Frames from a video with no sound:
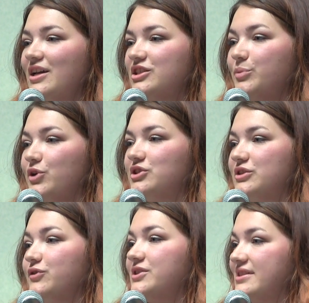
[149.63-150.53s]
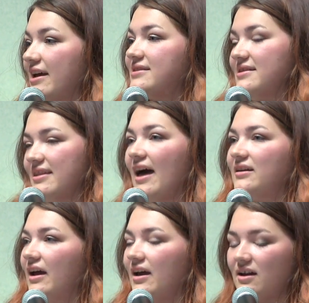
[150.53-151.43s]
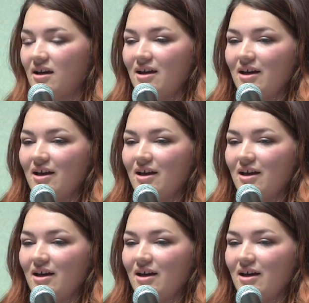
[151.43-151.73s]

to purchase for sex that night.